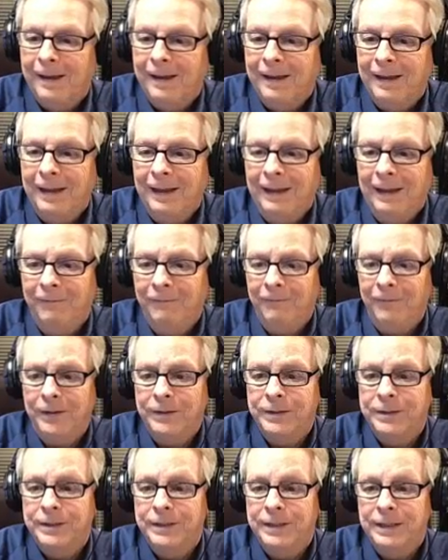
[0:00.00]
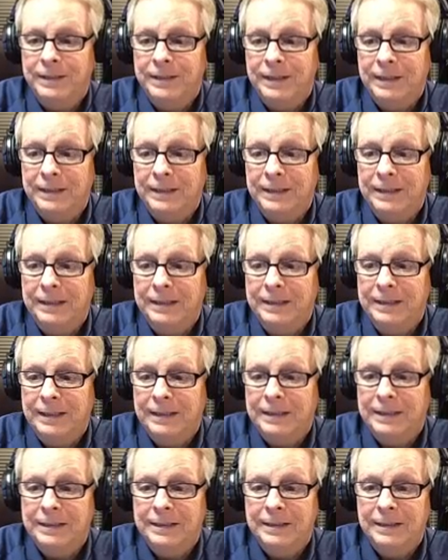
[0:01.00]
If it's 660 to
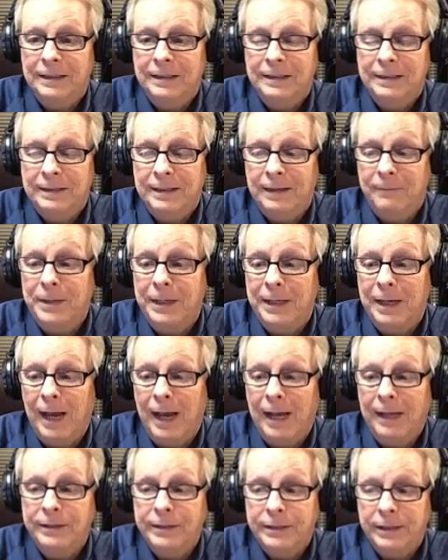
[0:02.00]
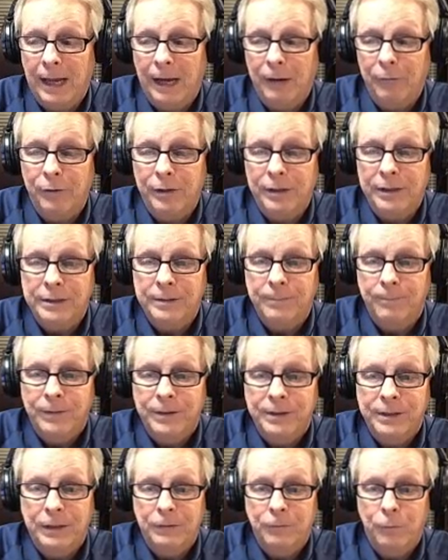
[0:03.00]
679, slight risk.
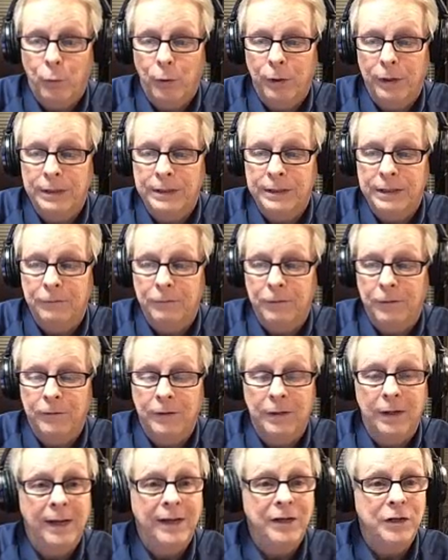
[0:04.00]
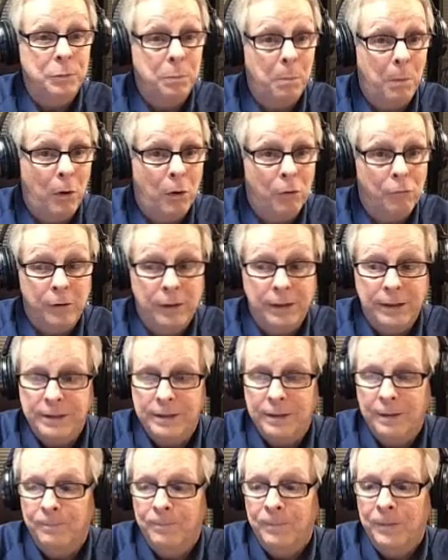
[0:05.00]
640 to 659, small risk.
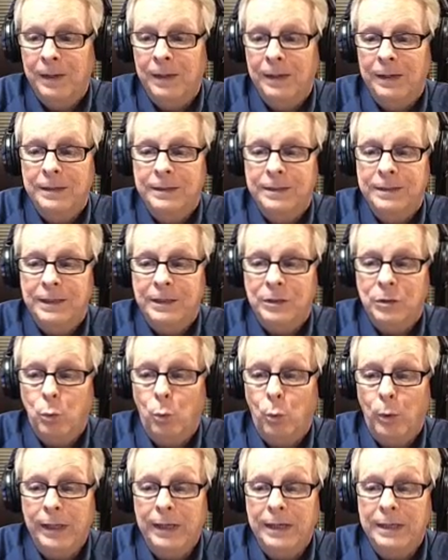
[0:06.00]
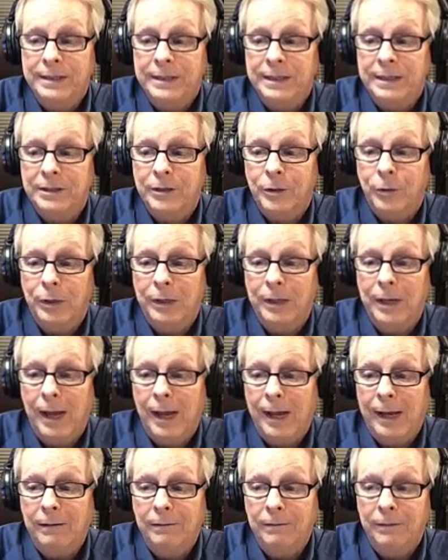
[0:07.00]
620 to
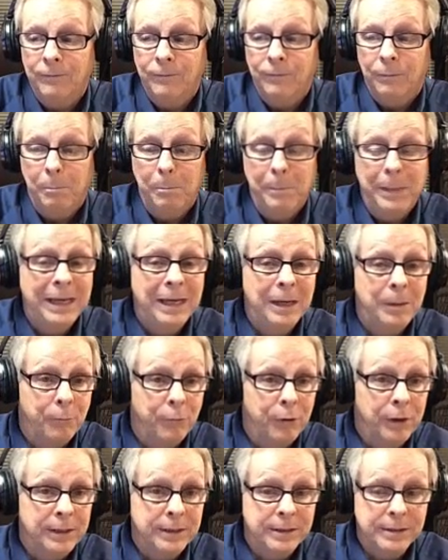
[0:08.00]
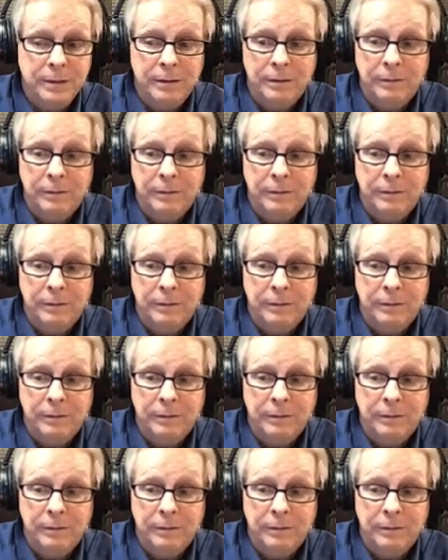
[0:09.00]
639, medium risk.